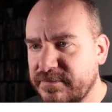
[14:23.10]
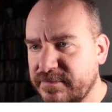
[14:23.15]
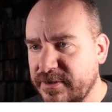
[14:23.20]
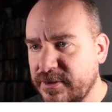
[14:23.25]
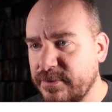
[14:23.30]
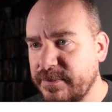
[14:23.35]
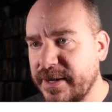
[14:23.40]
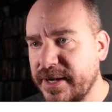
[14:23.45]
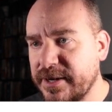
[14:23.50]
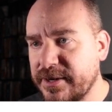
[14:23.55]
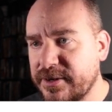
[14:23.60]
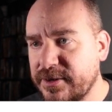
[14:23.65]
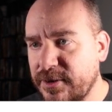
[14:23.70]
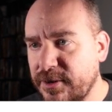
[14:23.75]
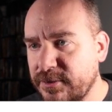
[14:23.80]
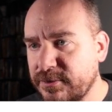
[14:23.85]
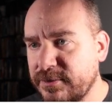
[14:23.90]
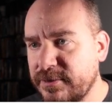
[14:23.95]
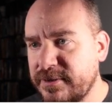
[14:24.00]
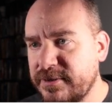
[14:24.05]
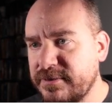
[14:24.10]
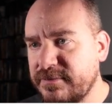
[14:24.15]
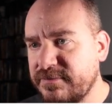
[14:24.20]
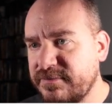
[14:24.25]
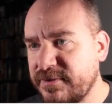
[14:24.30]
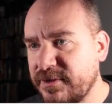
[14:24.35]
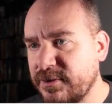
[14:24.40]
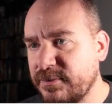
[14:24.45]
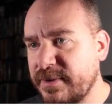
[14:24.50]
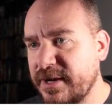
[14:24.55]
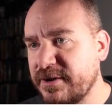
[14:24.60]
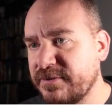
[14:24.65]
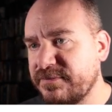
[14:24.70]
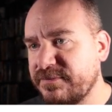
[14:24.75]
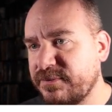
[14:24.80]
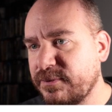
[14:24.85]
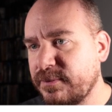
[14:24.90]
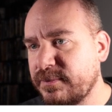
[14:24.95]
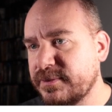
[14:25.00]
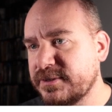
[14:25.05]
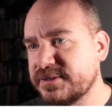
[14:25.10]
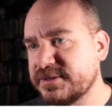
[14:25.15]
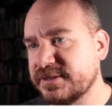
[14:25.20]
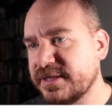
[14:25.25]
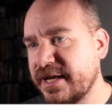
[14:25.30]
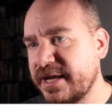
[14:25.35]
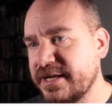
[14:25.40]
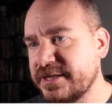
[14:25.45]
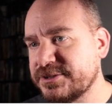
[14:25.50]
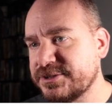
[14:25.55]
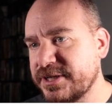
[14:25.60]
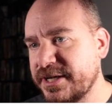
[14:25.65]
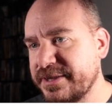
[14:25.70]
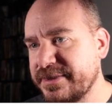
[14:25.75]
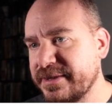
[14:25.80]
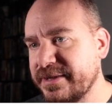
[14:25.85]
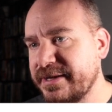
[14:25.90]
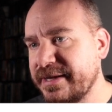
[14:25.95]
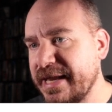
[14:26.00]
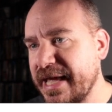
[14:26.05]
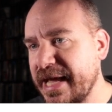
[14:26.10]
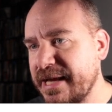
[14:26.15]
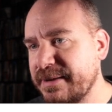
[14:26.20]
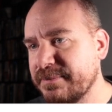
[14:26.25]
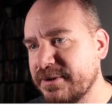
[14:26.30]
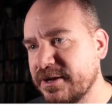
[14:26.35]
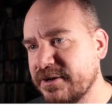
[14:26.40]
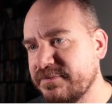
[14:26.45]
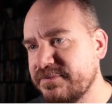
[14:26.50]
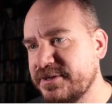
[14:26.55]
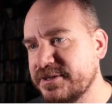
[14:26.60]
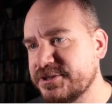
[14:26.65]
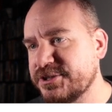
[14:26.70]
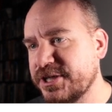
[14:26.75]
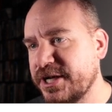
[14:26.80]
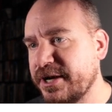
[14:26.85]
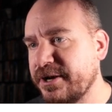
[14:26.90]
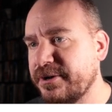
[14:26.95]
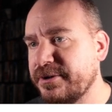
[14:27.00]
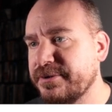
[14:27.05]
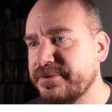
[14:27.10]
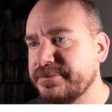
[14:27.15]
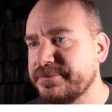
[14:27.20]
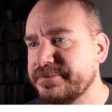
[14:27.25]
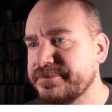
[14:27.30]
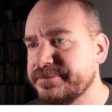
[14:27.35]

followed by a colon, followed by a forward slash, and the name of the share.